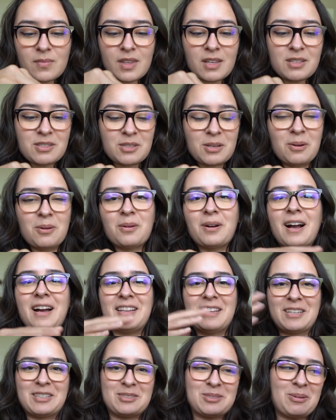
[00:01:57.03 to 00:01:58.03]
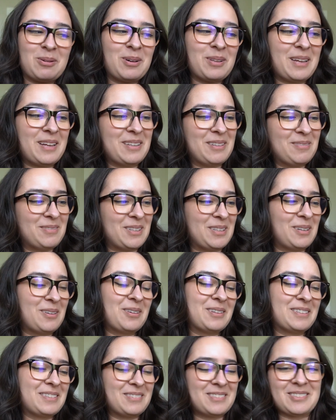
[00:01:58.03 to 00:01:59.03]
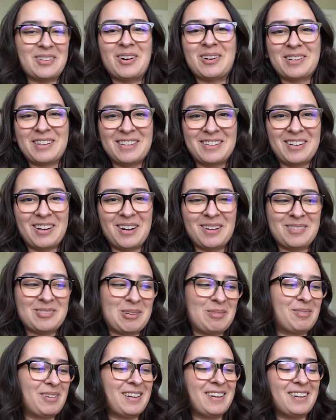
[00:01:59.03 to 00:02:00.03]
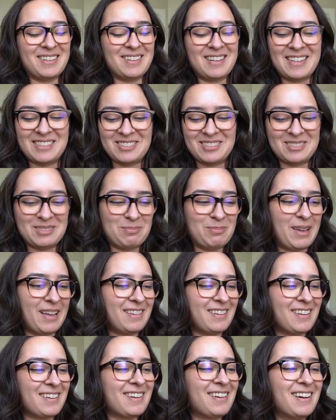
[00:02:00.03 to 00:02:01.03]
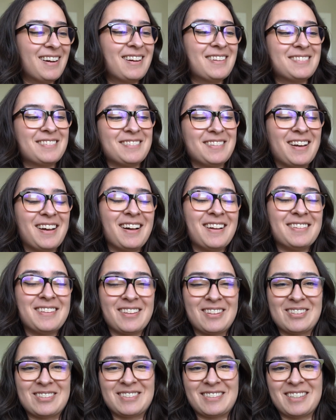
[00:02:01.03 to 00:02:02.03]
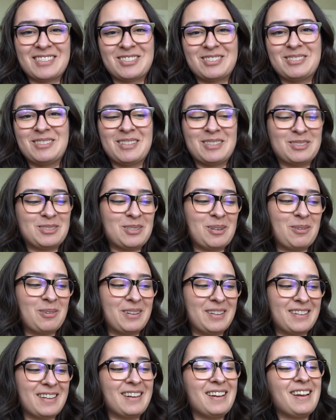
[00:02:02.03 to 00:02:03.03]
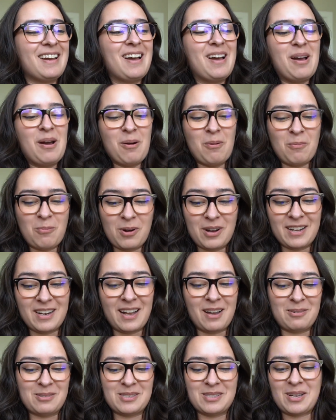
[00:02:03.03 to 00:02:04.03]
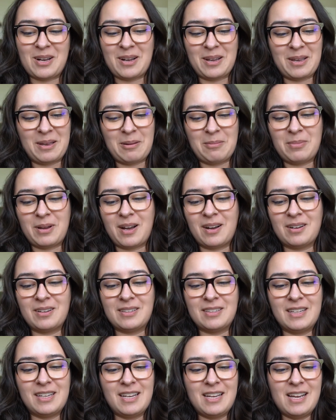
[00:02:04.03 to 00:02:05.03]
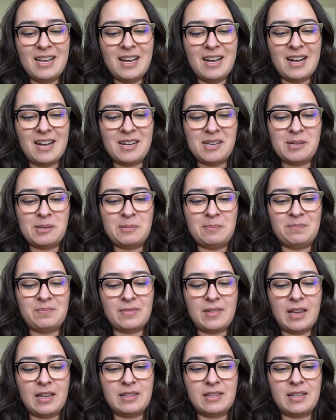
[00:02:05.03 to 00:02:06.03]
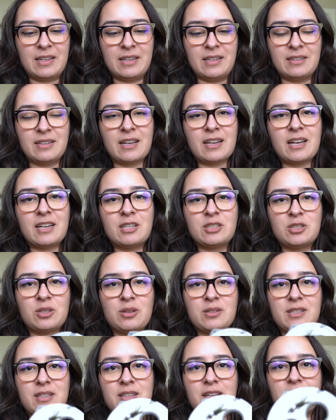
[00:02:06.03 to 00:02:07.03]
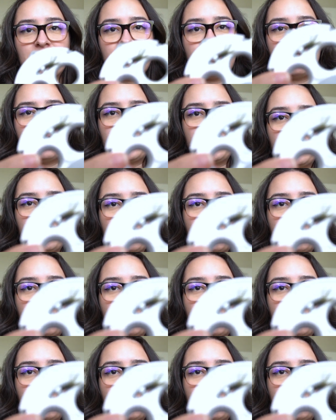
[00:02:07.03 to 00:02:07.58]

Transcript: So I like show all that in the video and it was all cut off. So I'm like, I should just make like another section like showing what I was talking about. And then I kind of show this at the end of the video,